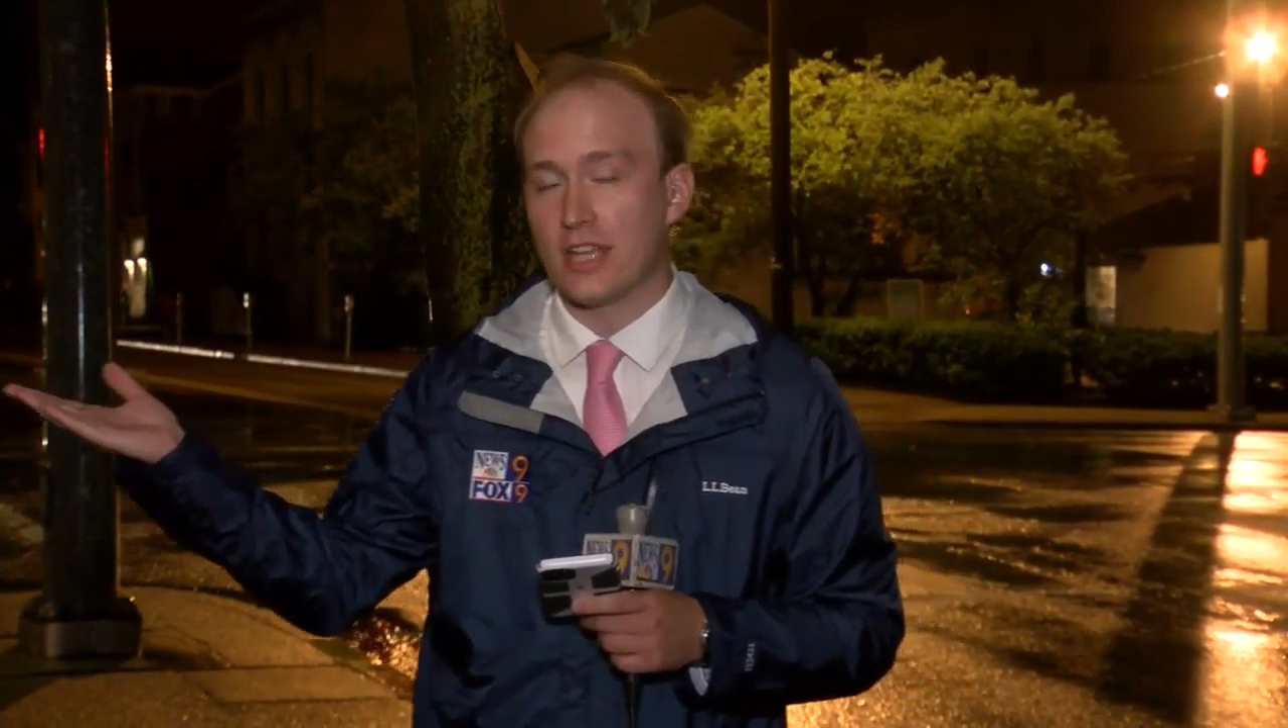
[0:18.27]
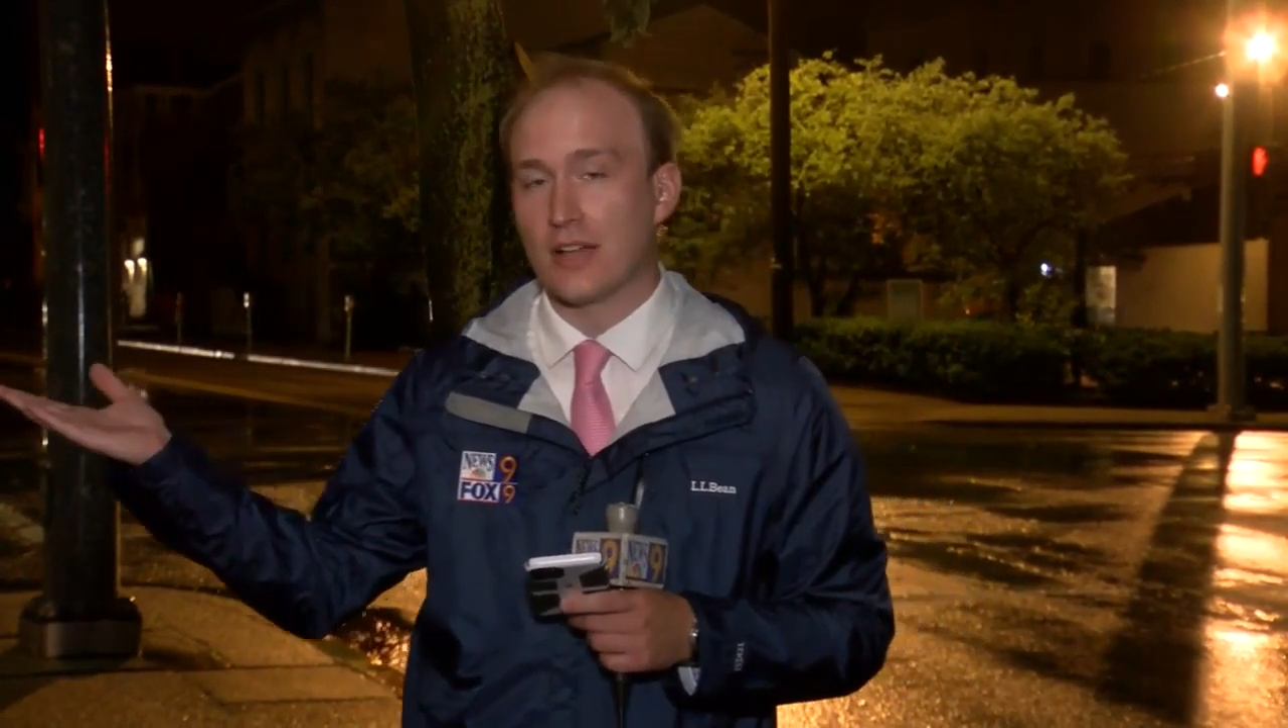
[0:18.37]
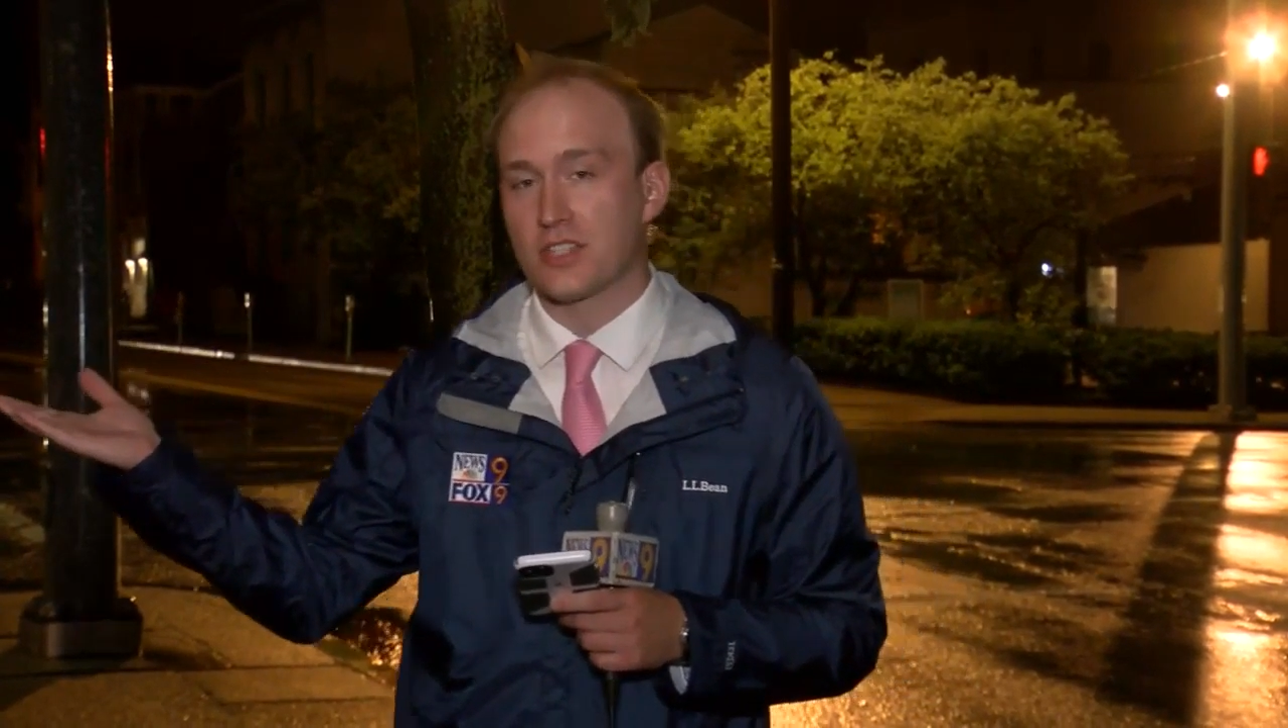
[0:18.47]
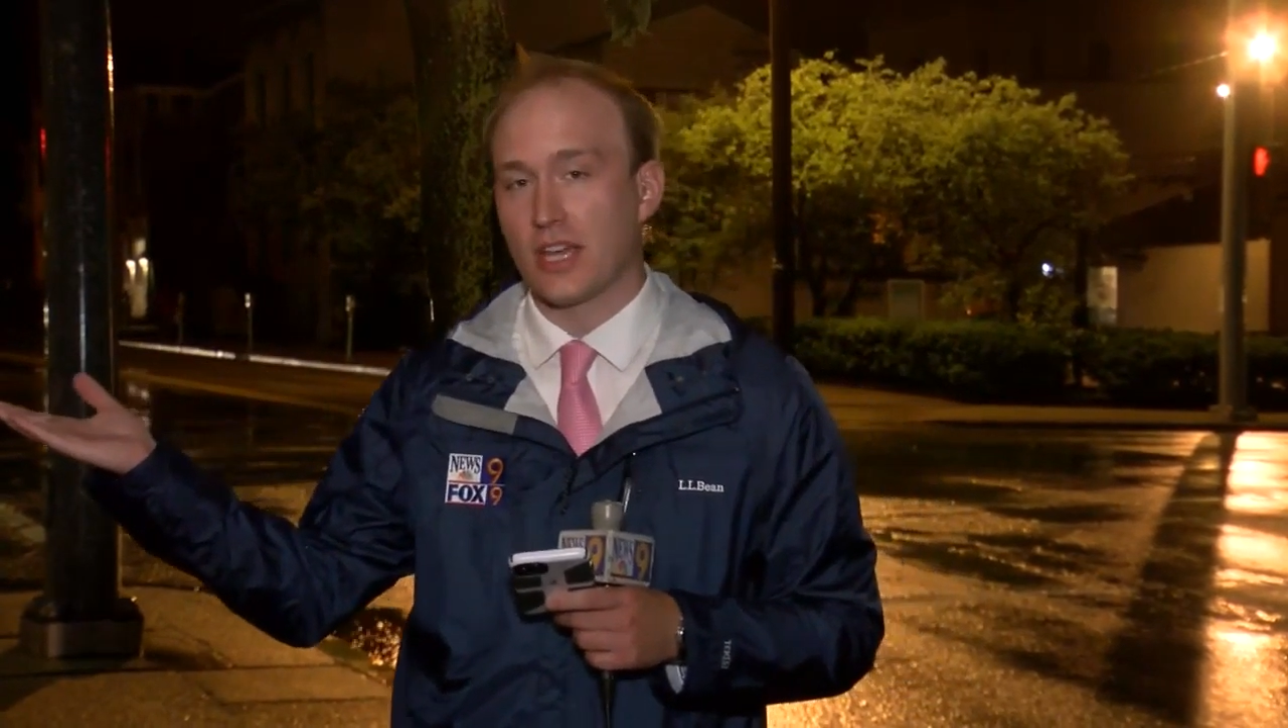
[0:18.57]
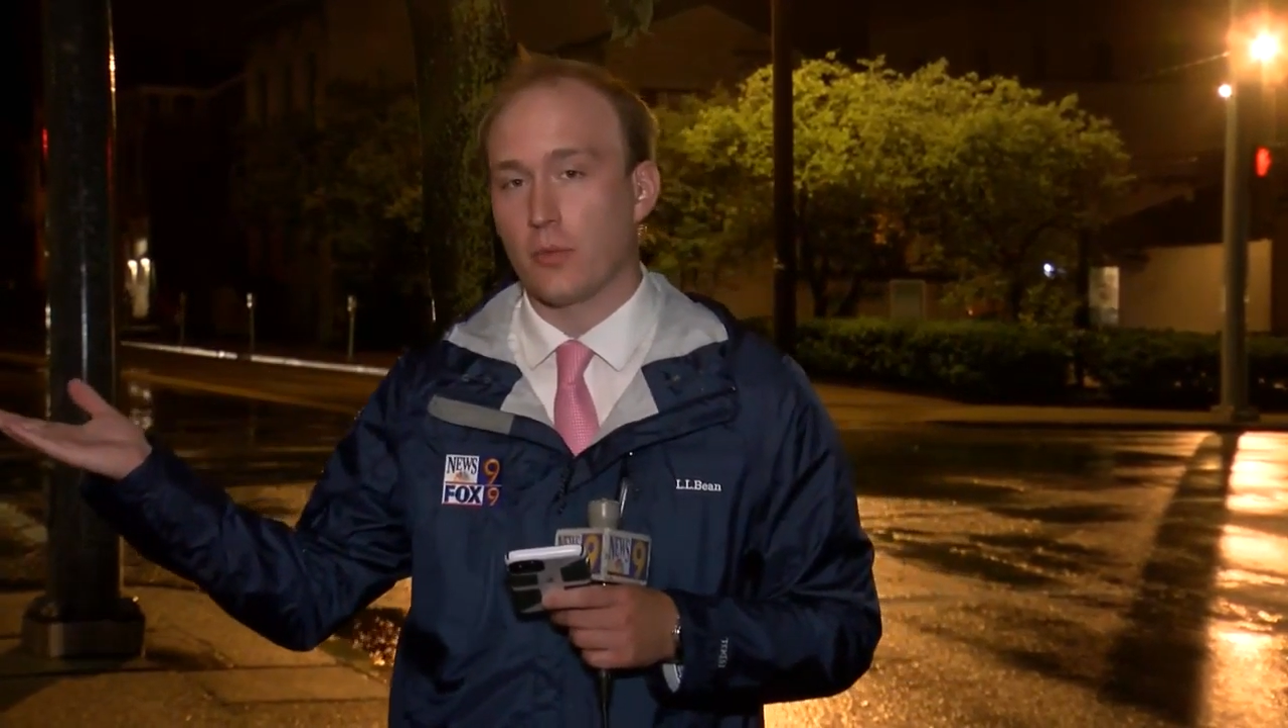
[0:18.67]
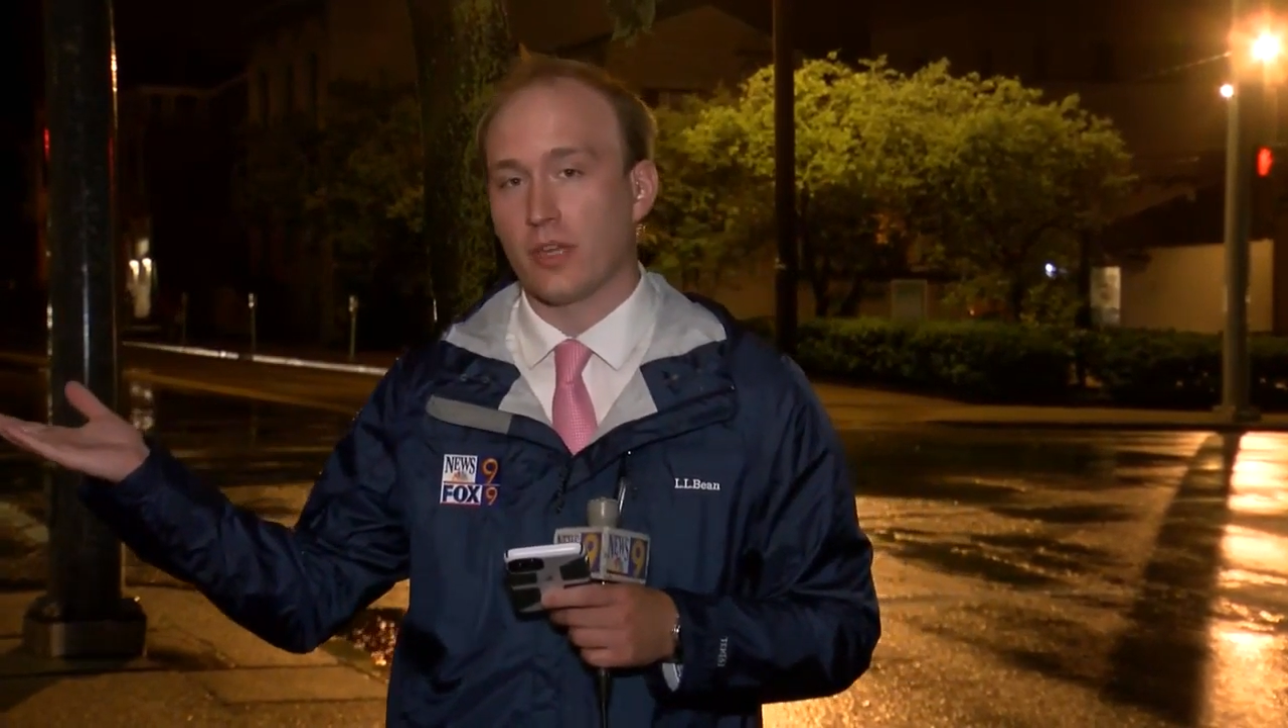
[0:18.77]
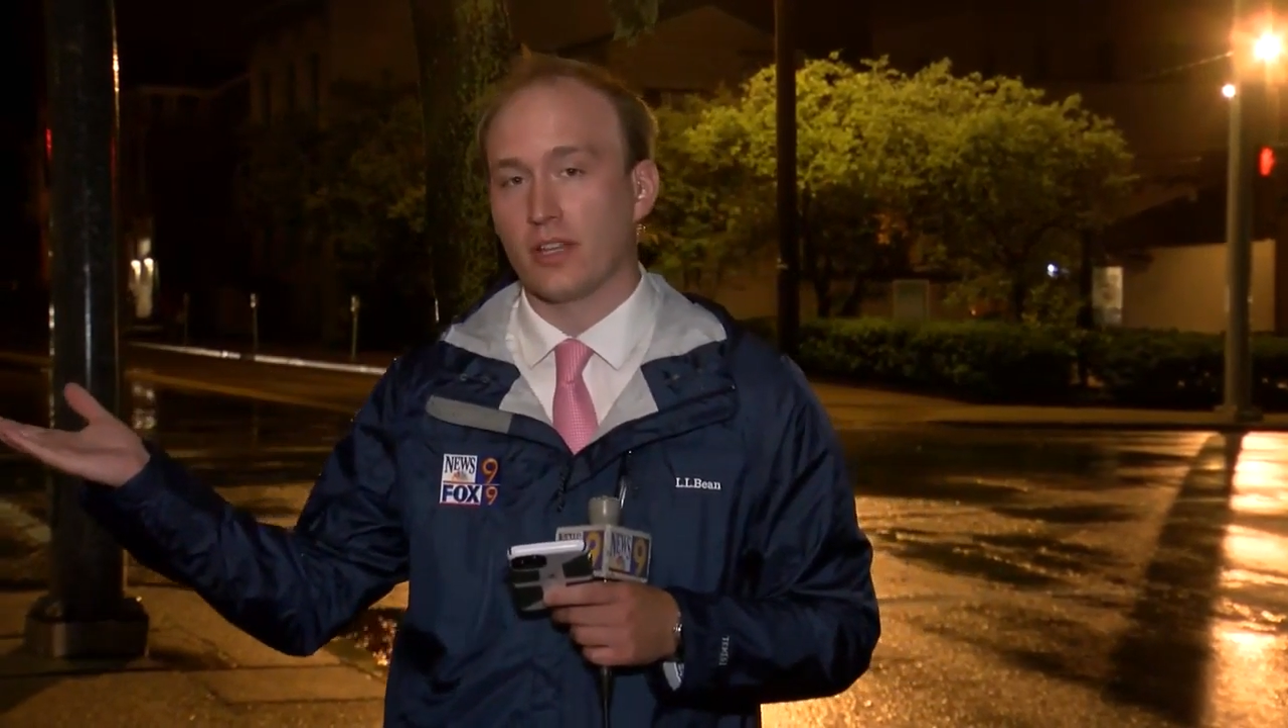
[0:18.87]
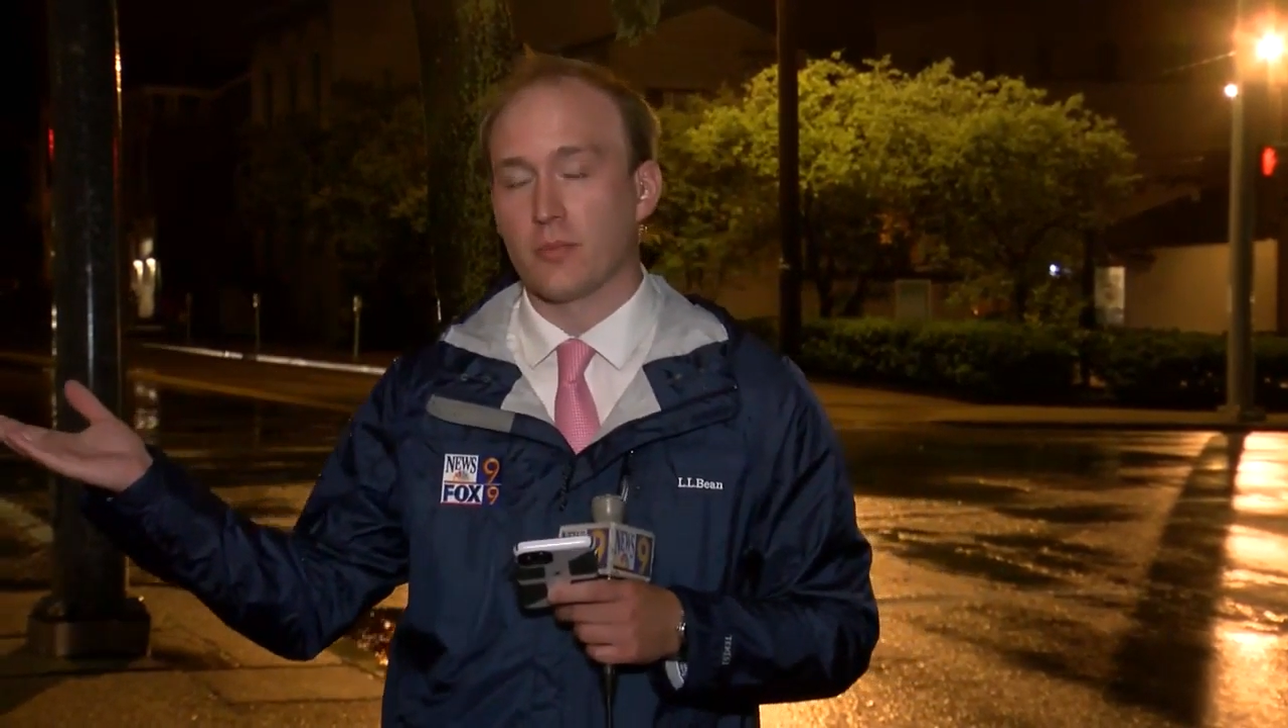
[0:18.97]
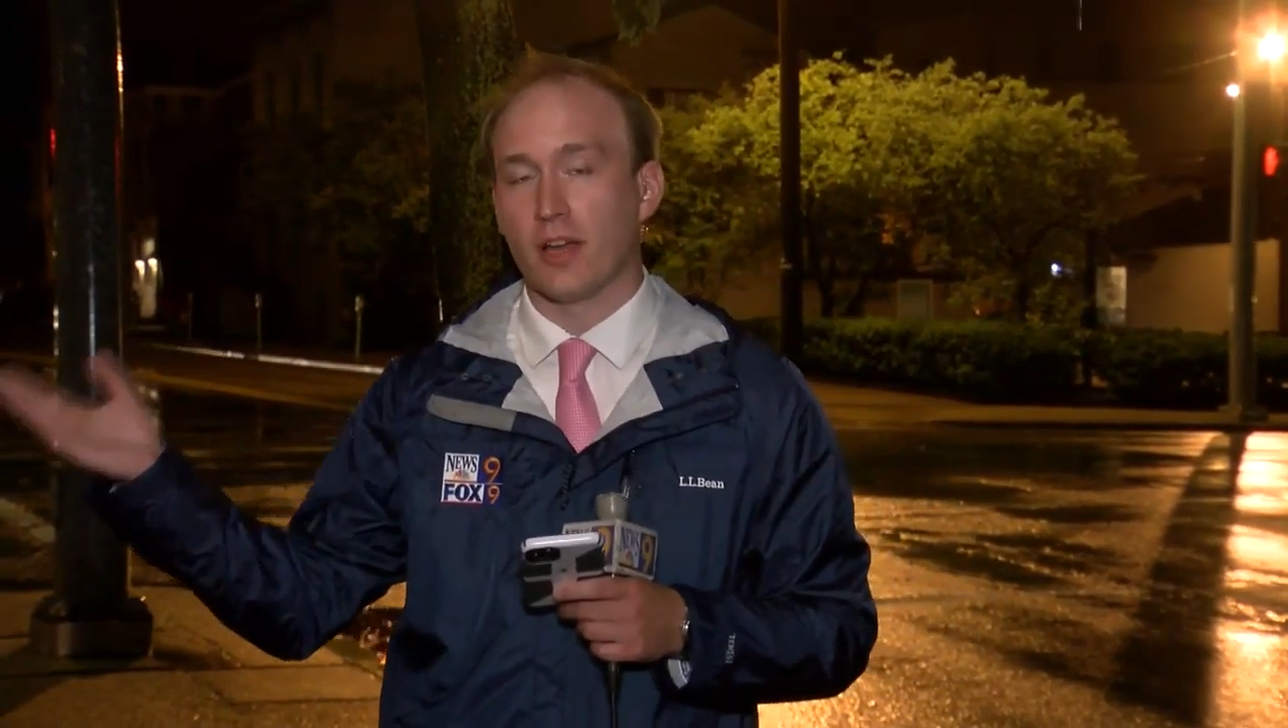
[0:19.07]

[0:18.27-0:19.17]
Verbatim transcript: downtown Wheeling.